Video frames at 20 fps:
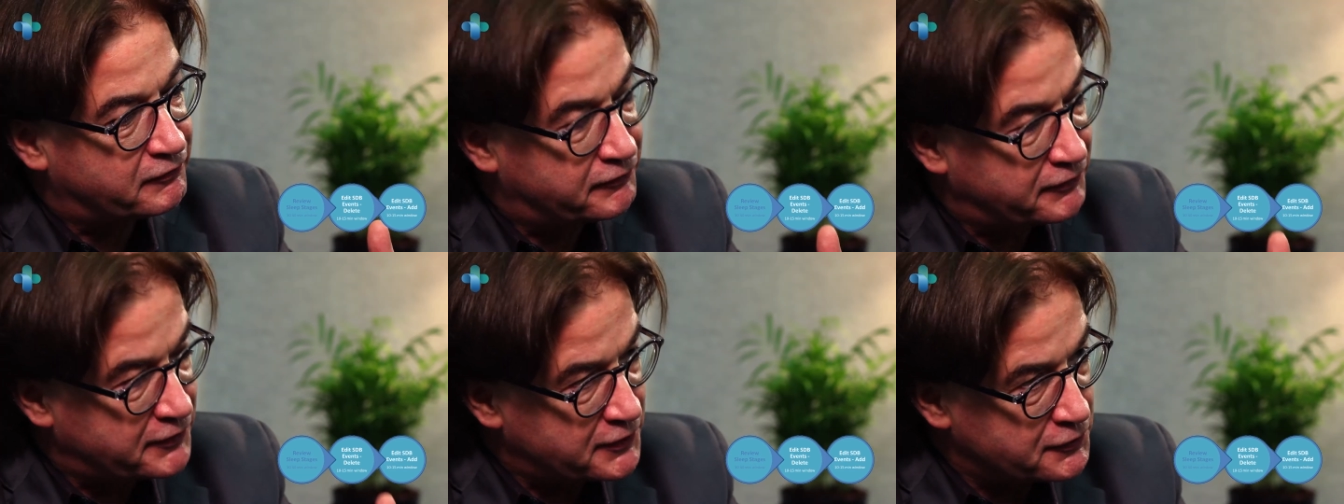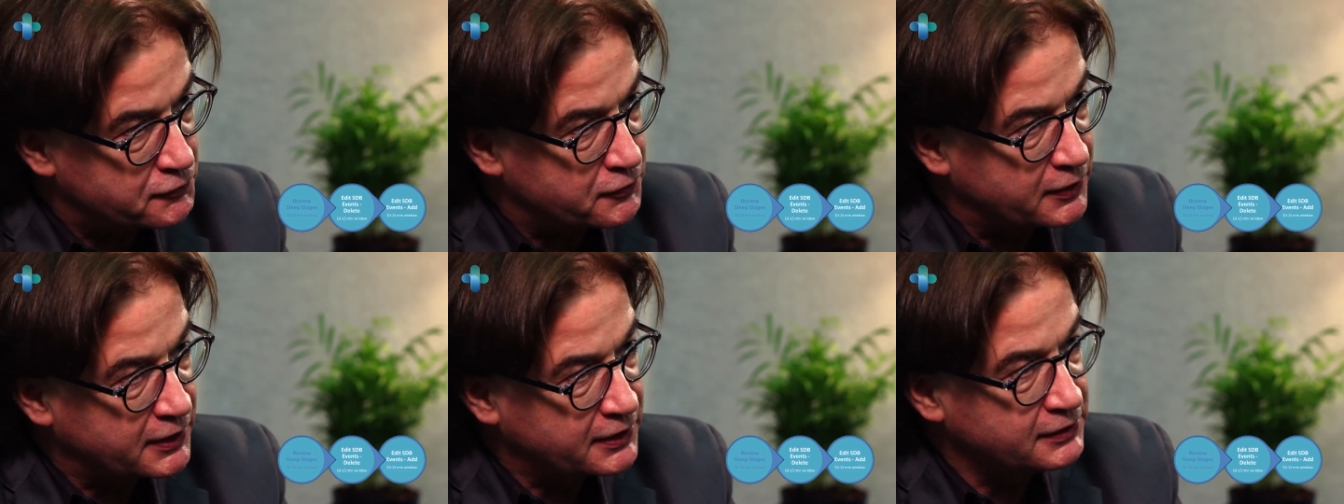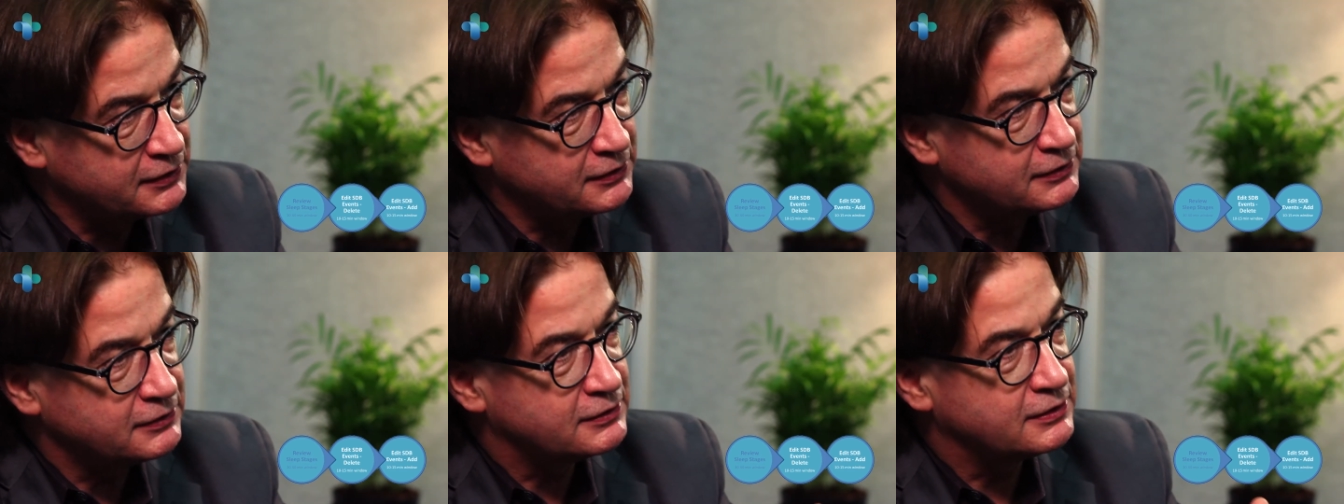
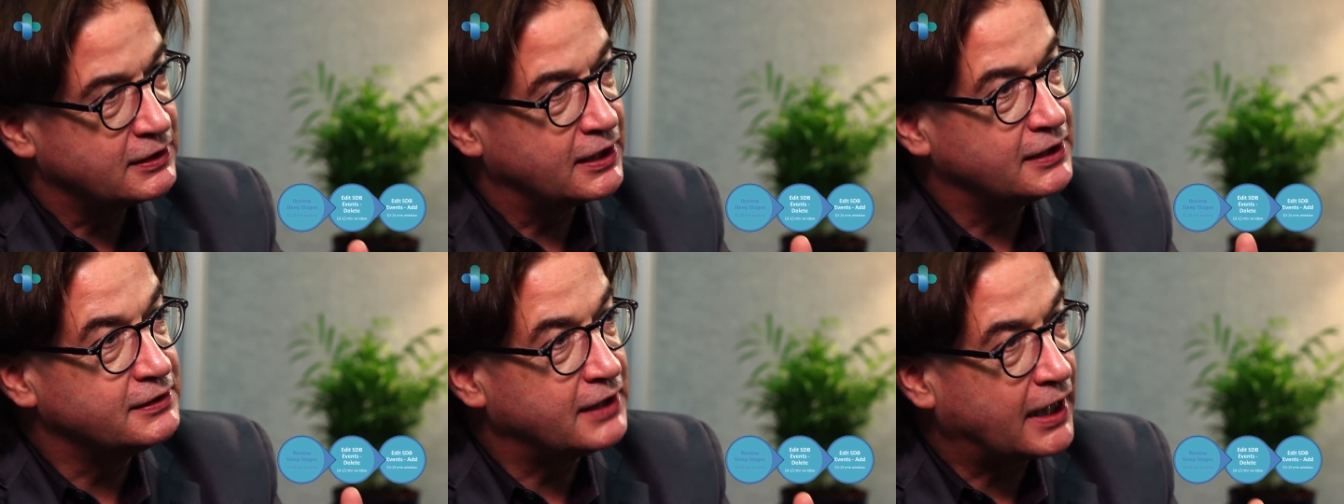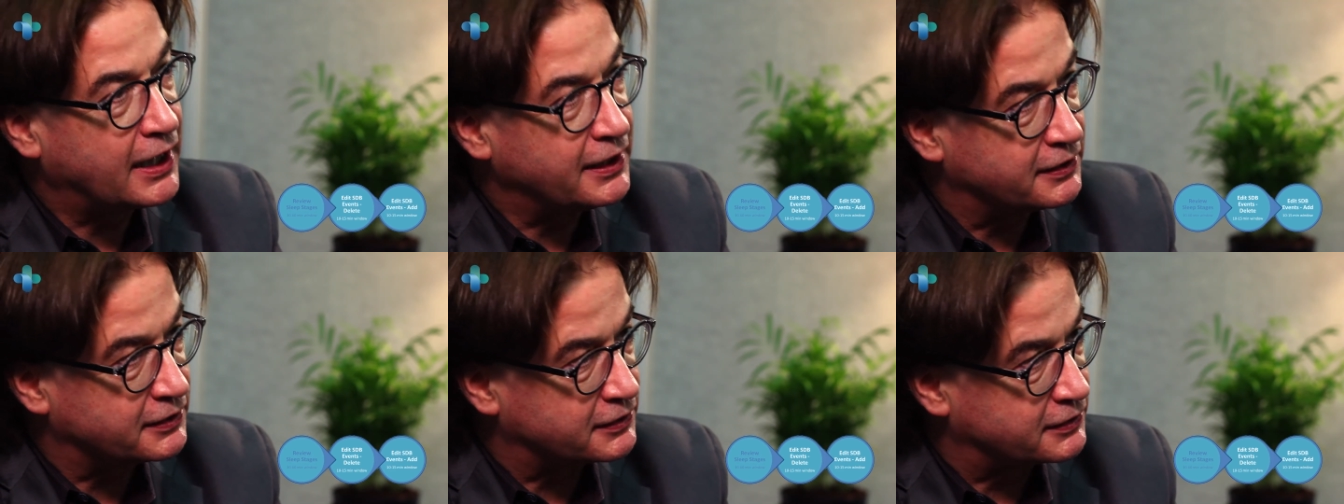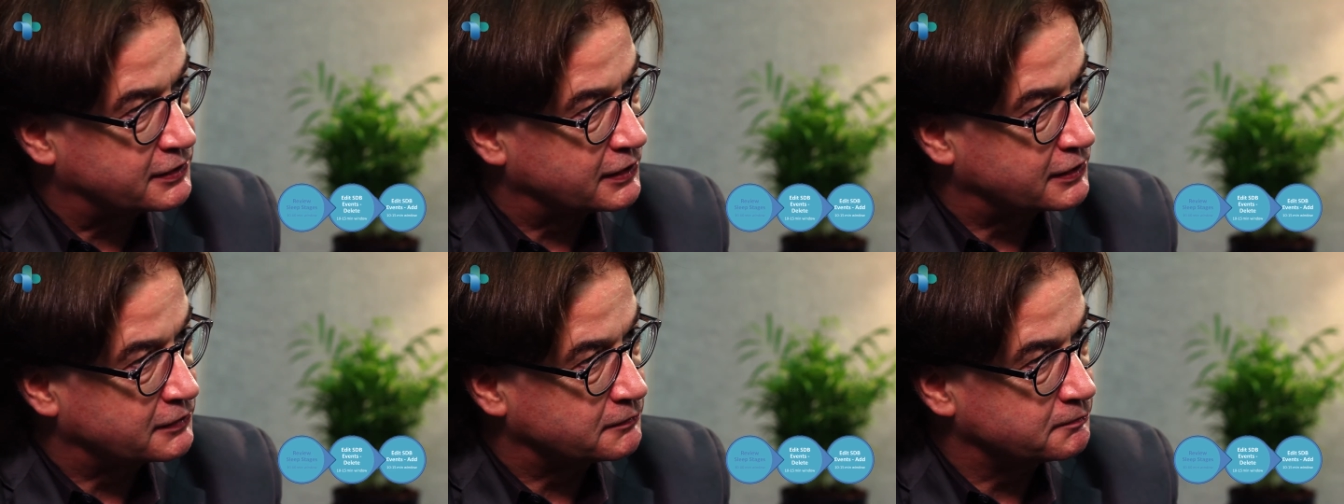viewing and
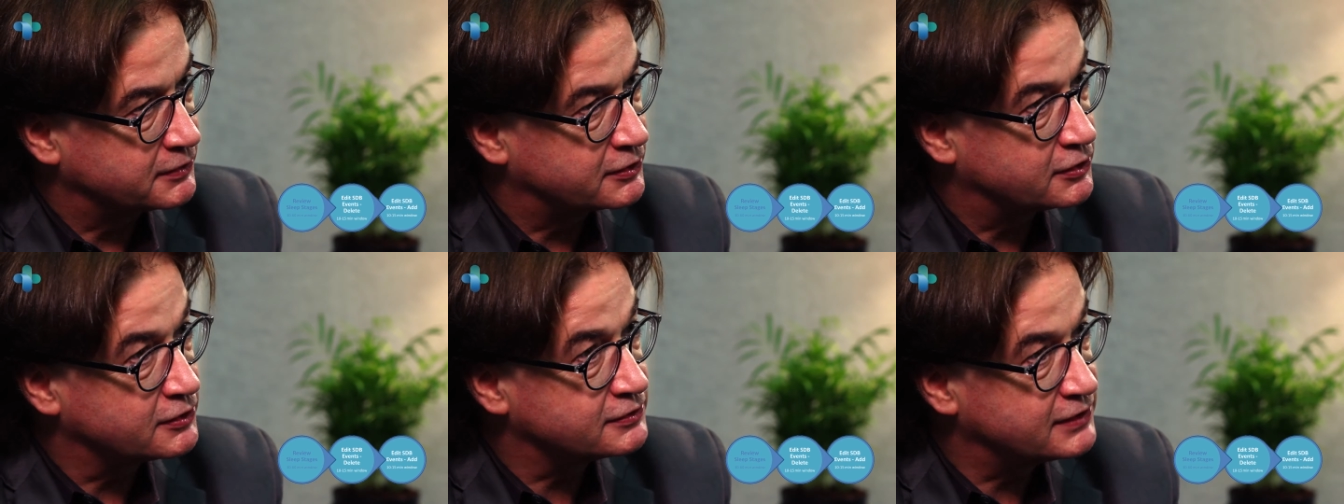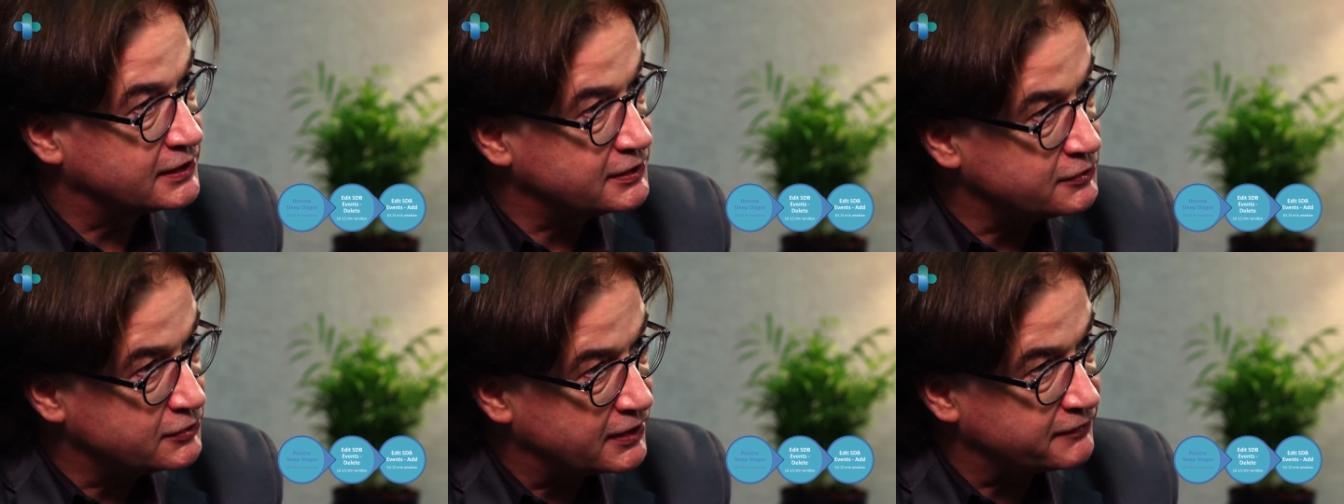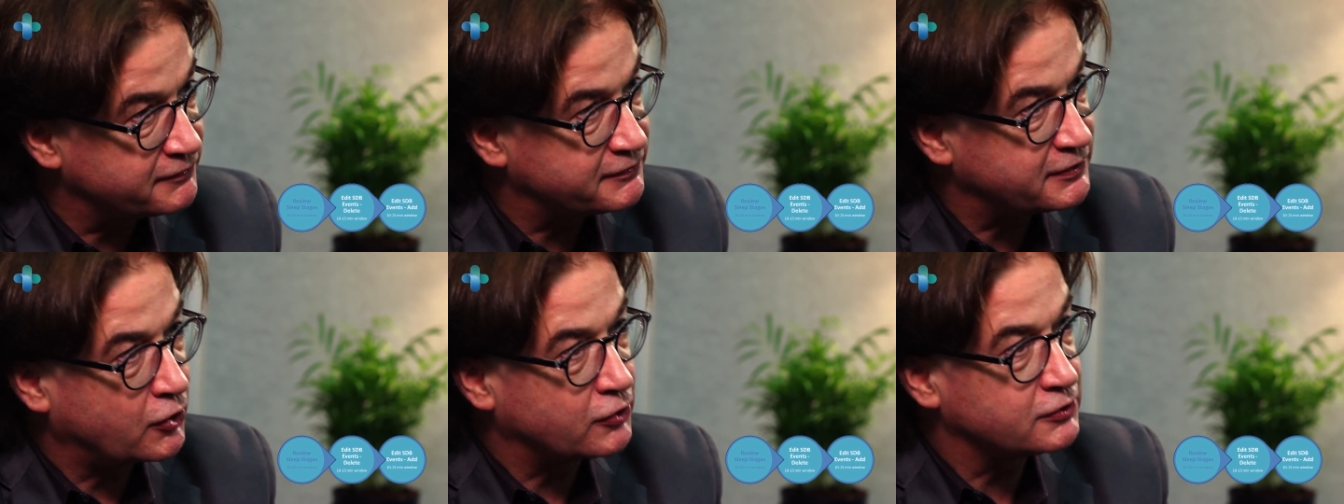editing because then you
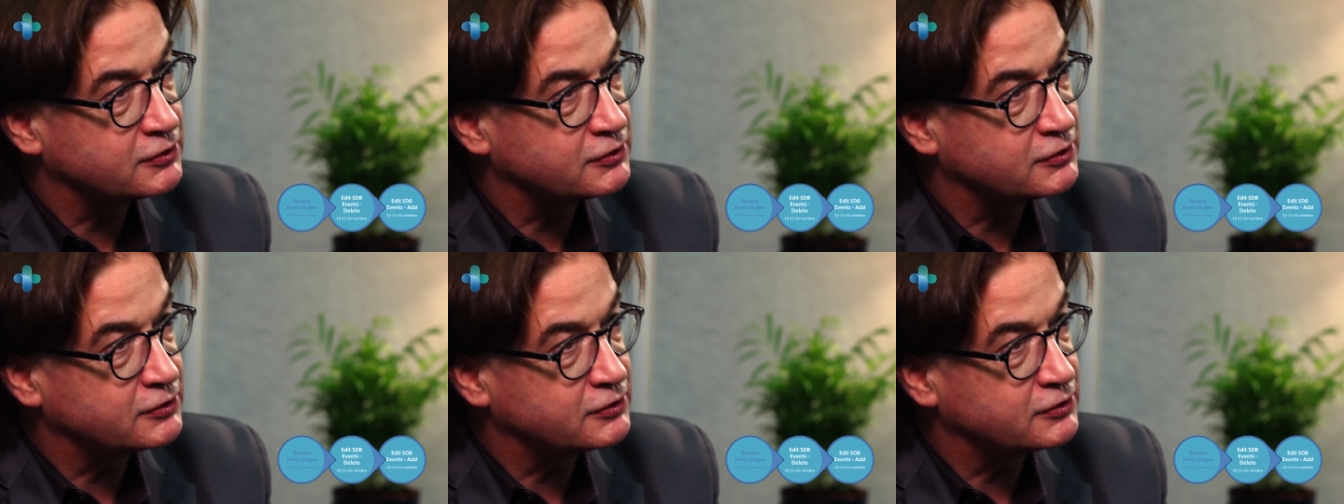have